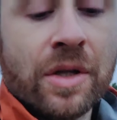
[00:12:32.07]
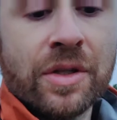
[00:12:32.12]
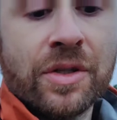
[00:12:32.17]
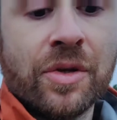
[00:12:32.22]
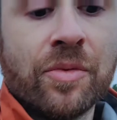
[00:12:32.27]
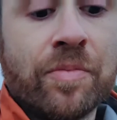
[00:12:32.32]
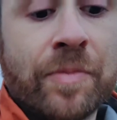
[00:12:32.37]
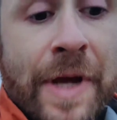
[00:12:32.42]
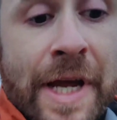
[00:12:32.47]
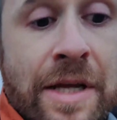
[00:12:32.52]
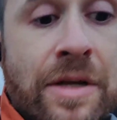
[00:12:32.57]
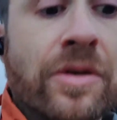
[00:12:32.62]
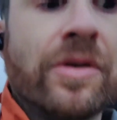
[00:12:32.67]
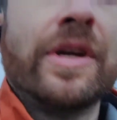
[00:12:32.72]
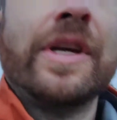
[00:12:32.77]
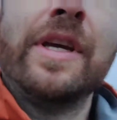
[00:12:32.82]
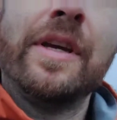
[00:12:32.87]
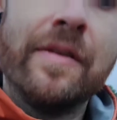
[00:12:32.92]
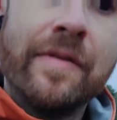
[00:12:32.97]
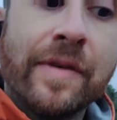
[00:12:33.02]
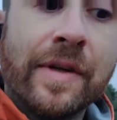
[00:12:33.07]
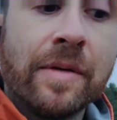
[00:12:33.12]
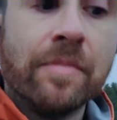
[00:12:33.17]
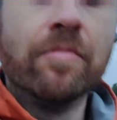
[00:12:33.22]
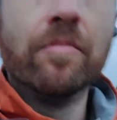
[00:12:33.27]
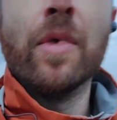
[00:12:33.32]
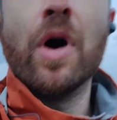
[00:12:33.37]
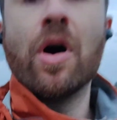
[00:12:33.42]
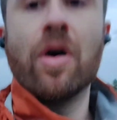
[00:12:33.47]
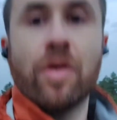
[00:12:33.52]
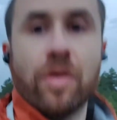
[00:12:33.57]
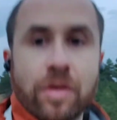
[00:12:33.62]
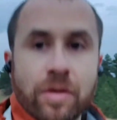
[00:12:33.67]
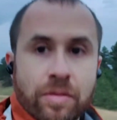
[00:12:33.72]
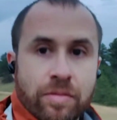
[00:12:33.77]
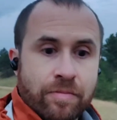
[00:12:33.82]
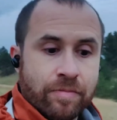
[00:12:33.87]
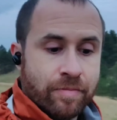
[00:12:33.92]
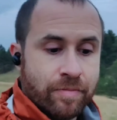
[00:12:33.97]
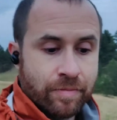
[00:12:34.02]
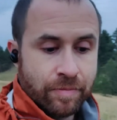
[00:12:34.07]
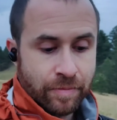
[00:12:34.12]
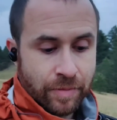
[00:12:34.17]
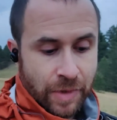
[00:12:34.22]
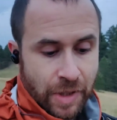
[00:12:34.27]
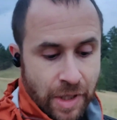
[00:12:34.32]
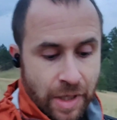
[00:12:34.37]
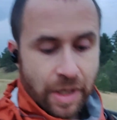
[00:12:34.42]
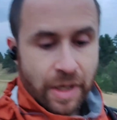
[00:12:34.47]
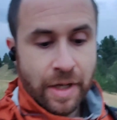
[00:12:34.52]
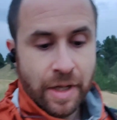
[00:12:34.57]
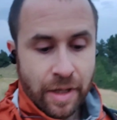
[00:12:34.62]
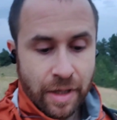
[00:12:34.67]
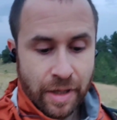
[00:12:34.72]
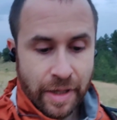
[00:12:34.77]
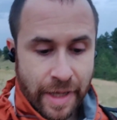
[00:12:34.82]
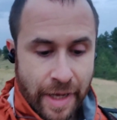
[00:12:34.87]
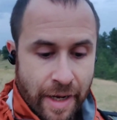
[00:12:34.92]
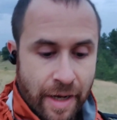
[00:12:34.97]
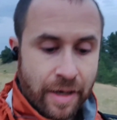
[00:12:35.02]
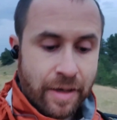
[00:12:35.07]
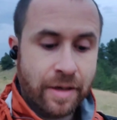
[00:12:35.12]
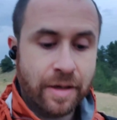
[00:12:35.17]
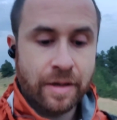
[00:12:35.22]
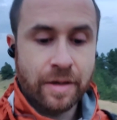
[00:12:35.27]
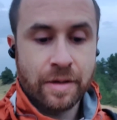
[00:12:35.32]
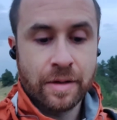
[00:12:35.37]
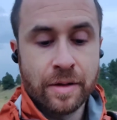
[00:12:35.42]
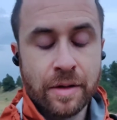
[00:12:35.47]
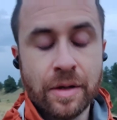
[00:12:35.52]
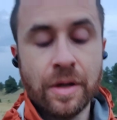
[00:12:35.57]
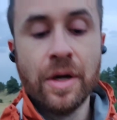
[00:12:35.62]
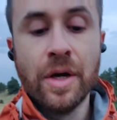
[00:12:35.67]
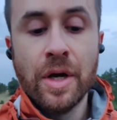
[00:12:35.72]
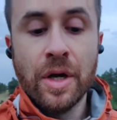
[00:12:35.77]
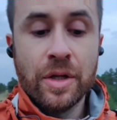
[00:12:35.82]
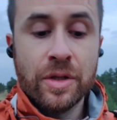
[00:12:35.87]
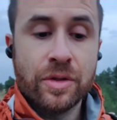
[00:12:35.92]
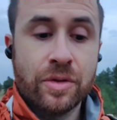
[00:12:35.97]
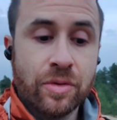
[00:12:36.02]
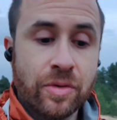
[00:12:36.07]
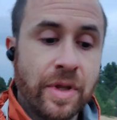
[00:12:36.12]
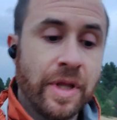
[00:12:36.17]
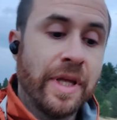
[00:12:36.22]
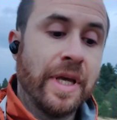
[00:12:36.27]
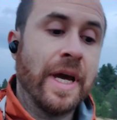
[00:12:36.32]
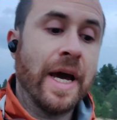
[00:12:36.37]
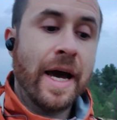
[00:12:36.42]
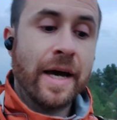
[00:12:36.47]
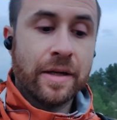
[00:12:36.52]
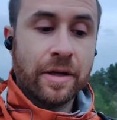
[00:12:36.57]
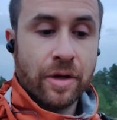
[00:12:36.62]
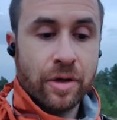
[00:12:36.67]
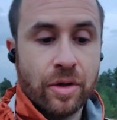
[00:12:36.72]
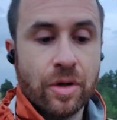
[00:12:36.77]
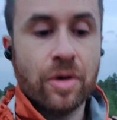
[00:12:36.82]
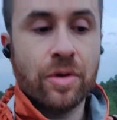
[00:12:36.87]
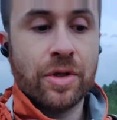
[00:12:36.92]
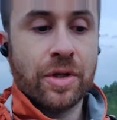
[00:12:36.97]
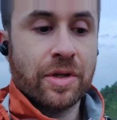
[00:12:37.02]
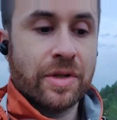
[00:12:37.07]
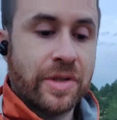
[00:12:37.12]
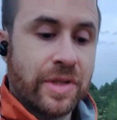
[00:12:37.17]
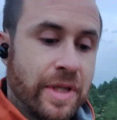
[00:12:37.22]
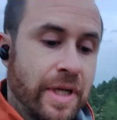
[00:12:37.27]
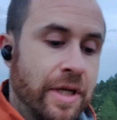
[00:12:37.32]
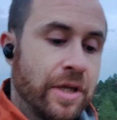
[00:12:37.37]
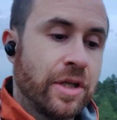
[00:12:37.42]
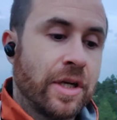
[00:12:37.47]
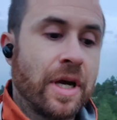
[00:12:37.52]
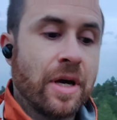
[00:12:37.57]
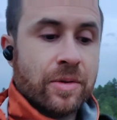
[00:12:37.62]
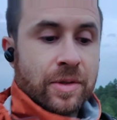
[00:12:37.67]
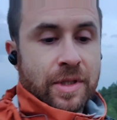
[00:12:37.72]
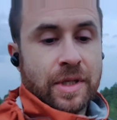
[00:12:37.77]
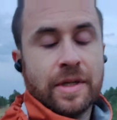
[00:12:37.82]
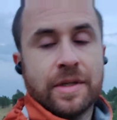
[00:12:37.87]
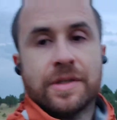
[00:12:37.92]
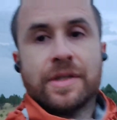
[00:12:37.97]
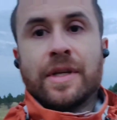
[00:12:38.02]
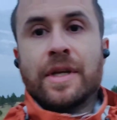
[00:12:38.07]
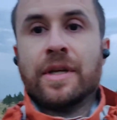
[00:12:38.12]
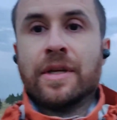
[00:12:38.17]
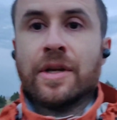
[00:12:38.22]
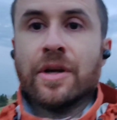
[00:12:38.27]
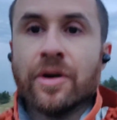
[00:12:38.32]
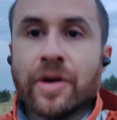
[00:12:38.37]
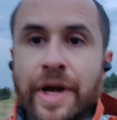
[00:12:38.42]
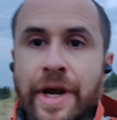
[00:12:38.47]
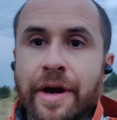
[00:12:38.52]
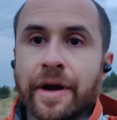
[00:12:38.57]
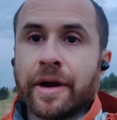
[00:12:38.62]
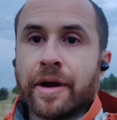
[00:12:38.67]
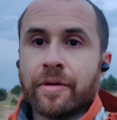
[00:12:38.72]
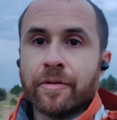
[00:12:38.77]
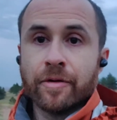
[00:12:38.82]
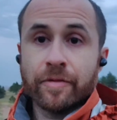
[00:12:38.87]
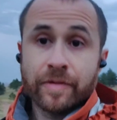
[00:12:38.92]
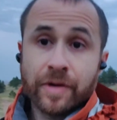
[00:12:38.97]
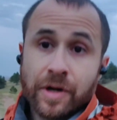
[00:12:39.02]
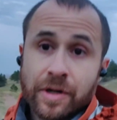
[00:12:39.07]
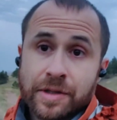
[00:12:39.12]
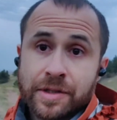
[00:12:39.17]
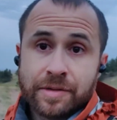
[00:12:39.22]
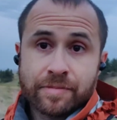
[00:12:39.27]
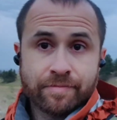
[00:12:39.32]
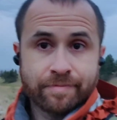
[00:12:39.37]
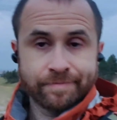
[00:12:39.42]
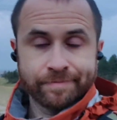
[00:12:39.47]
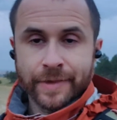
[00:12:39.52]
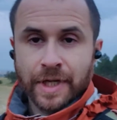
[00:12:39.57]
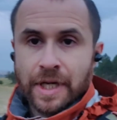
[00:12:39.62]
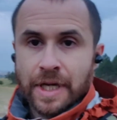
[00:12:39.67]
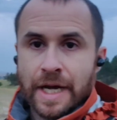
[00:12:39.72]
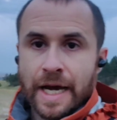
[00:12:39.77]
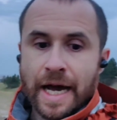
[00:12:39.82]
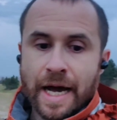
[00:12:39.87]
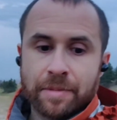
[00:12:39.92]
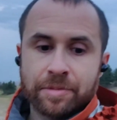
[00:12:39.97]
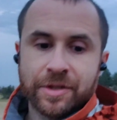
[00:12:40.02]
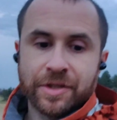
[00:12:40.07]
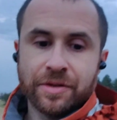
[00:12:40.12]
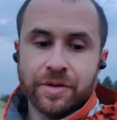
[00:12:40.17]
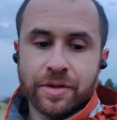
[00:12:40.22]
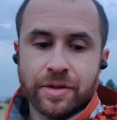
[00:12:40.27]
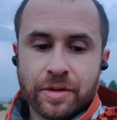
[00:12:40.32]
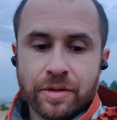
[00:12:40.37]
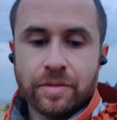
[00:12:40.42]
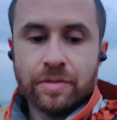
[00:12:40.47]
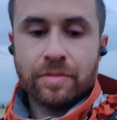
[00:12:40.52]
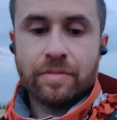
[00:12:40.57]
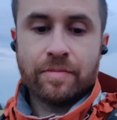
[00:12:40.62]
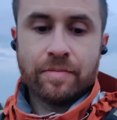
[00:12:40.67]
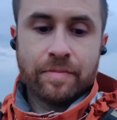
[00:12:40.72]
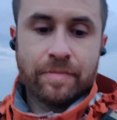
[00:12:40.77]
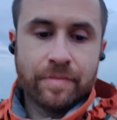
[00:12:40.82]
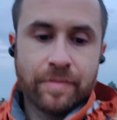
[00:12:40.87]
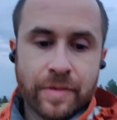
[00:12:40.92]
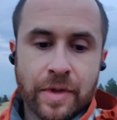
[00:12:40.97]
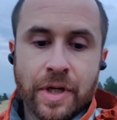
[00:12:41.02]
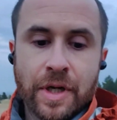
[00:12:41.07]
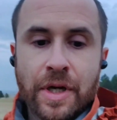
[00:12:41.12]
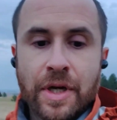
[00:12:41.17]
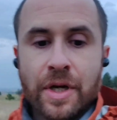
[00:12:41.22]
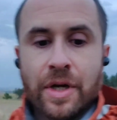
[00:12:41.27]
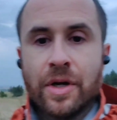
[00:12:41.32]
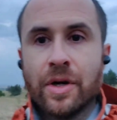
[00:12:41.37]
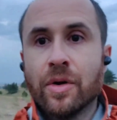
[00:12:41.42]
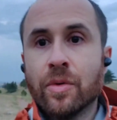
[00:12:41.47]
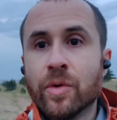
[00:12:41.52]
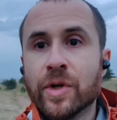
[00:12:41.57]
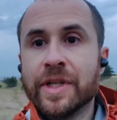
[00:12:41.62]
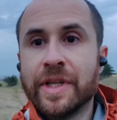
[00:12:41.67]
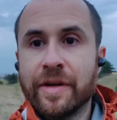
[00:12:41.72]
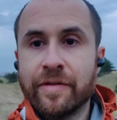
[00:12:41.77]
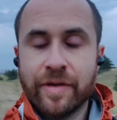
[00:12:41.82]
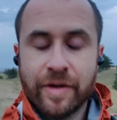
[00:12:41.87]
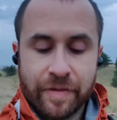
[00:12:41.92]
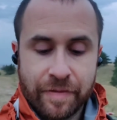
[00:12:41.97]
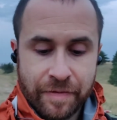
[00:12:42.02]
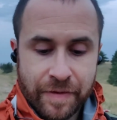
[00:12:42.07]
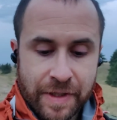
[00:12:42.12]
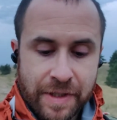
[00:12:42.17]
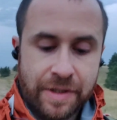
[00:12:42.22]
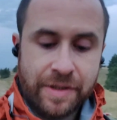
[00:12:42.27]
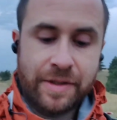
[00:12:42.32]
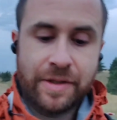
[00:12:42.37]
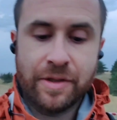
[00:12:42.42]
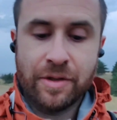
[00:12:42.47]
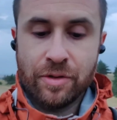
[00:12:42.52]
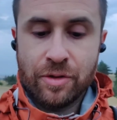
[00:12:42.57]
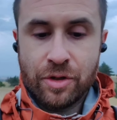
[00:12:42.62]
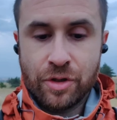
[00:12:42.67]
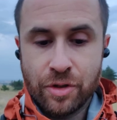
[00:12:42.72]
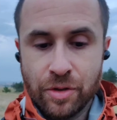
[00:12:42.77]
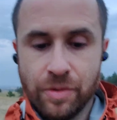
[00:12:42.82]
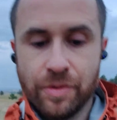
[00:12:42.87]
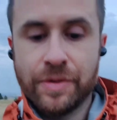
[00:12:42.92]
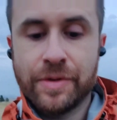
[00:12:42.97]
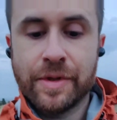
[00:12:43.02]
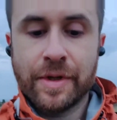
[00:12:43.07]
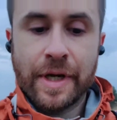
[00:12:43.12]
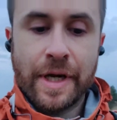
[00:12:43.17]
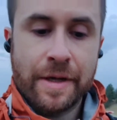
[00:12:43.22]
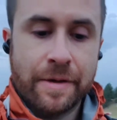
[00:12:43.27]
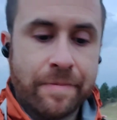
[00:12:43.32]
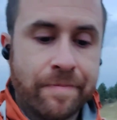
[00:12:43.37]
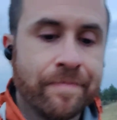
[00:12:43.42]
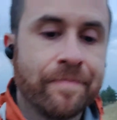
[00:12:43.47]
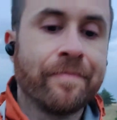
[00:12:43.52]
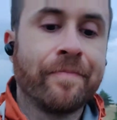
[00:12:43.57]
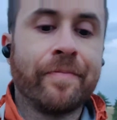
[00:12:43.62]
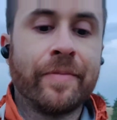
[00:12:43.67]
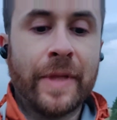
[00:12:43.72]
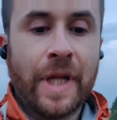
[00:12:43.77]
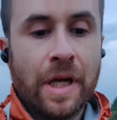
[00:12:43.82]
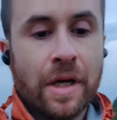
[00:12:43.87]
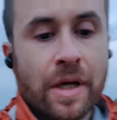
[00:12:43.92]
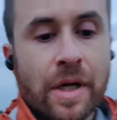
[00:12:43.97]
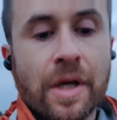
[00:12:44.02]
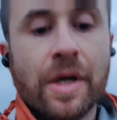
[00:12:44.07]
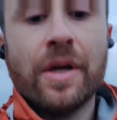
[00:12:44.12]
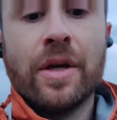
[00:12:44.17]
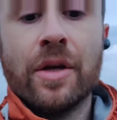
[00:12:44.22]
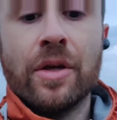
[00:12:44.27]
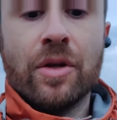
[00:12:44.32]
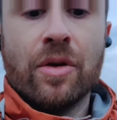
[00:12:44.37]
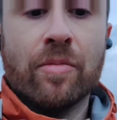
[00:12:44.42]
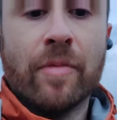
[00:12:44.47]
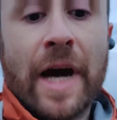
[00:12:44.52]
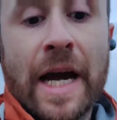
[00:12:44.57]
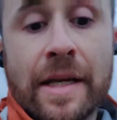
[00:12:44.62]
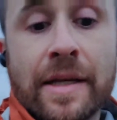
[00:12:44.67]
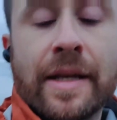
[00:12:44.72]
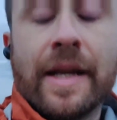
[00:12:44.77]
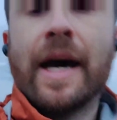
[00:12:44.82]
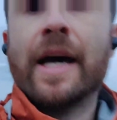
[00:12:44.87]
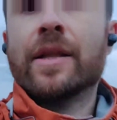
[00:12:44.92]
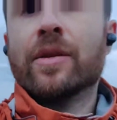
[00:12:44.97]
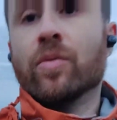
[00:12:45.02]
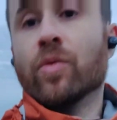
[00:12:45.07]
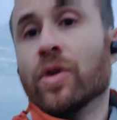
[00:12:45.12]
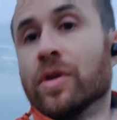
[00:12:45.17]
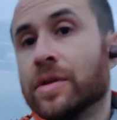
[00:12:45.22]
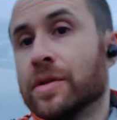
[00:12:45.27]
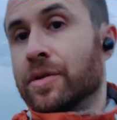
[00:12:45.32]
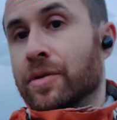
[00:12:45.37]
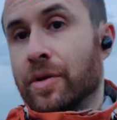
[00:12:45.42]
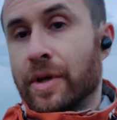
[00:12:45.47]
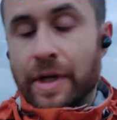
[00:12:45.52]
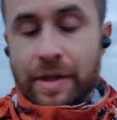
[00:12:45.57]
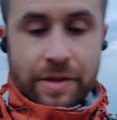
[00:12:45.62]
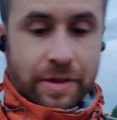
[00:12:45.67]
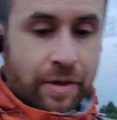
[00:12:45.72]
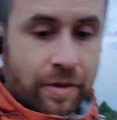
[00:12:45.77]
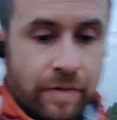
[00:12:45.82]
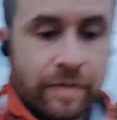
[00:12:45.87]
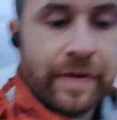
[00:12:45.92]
to pay you even more than to the other coaches / counselors in your area. Of course, up to you, whatever fees you choose, right? You might not want to raise your